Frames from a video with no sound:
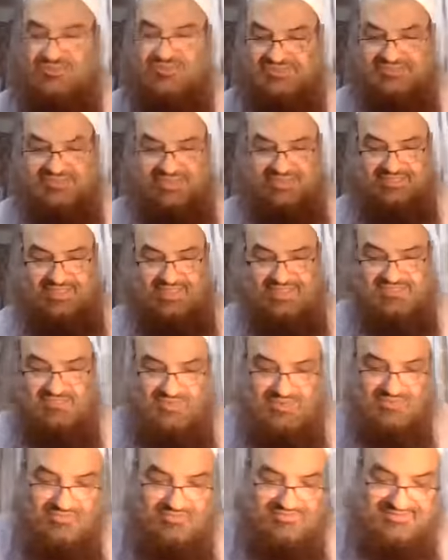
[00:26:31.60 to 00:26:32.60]
which is sahih as
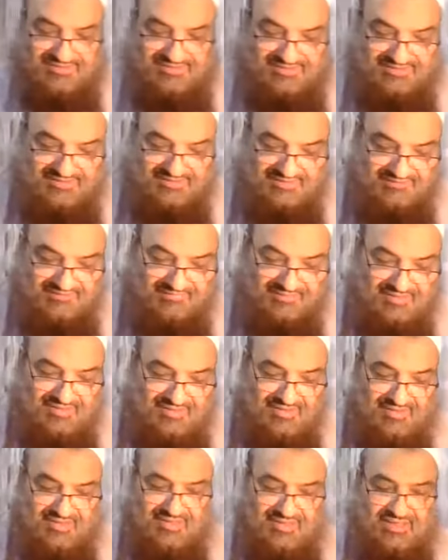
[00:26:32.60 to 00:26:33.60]
well, authentic.
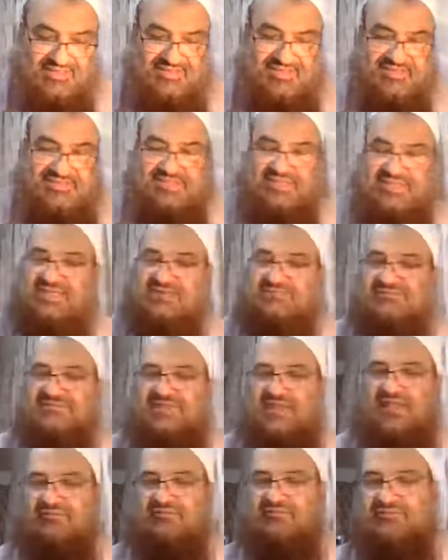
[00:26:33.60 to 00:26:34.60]
That he
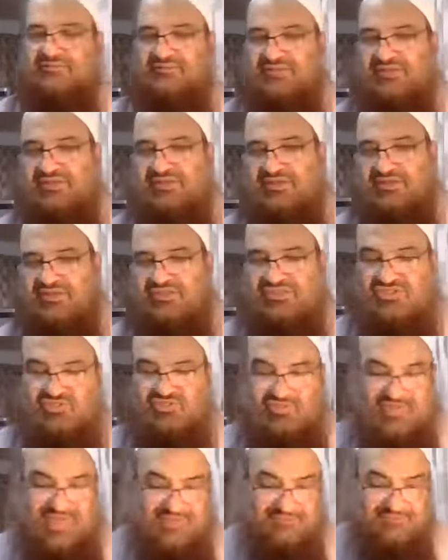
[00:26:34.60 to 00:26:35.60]
himself
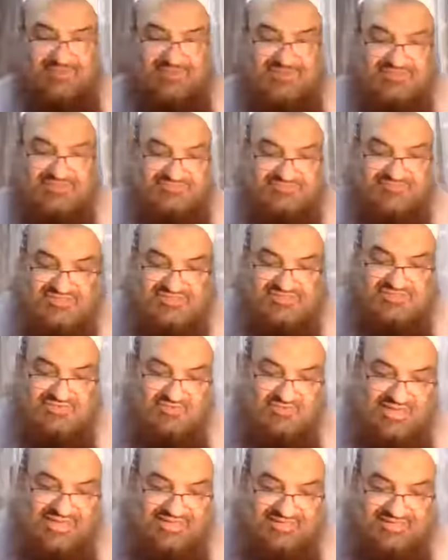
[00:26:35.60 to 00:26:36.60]
stood up in the first
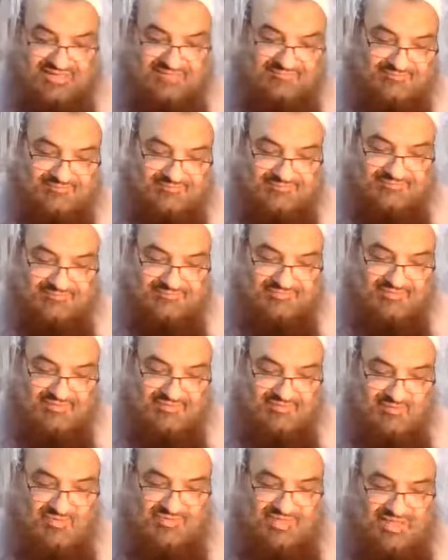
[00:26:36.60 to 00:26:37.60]
two rak'ah
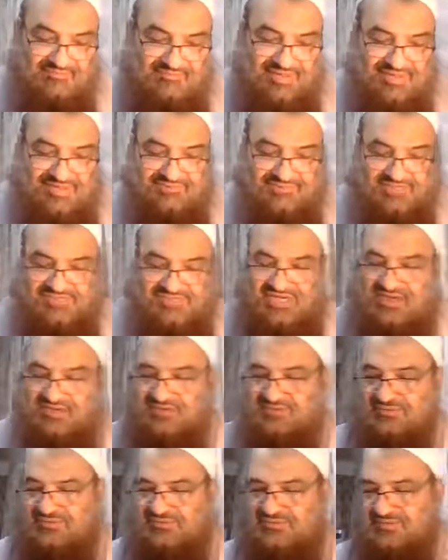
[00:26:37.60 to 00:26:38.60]
without making
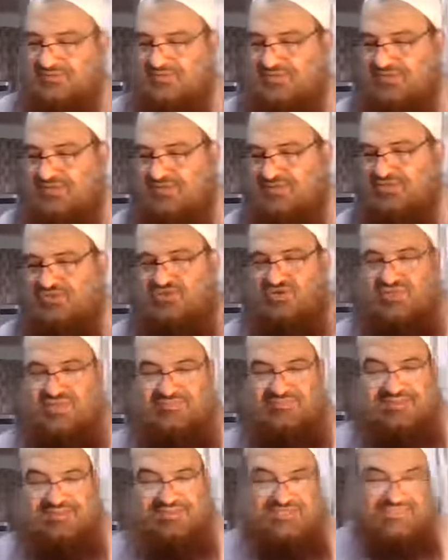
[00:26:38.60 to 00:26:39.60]
tashahhud. So they
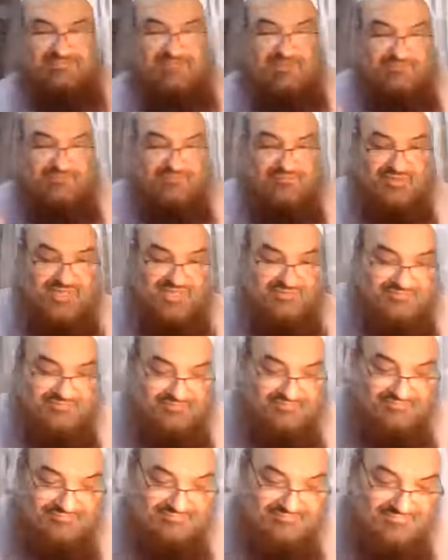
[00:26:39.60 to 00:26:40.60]
made tasbih for him.
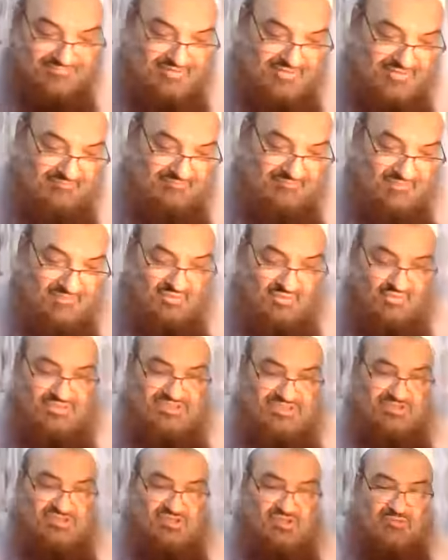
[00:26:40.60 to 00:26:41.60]

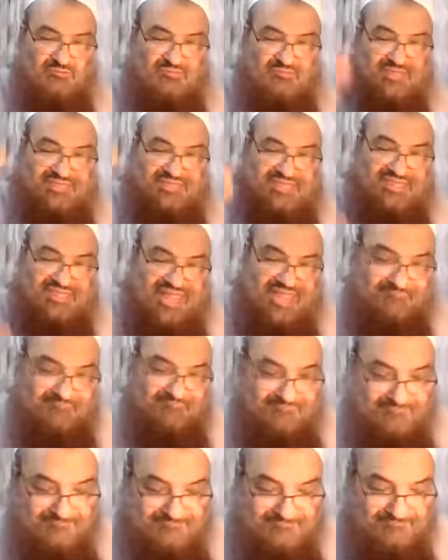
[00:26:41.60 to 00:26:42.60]
Because he was completely up,